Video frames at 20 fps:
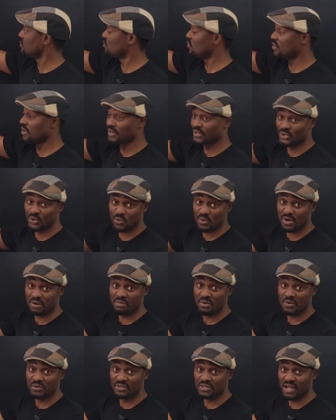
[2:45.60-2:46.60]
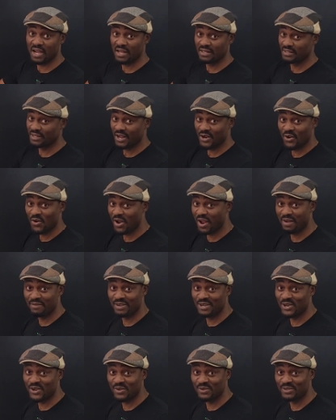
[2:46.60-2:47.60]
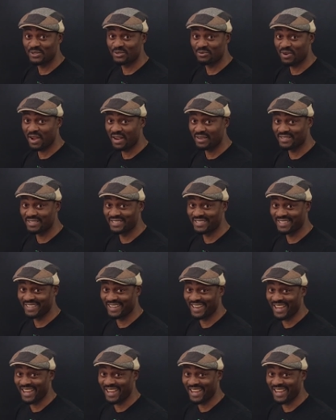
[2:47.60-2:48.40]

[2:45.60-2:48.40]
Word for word: You want to square both sides. I don't have any other strategy.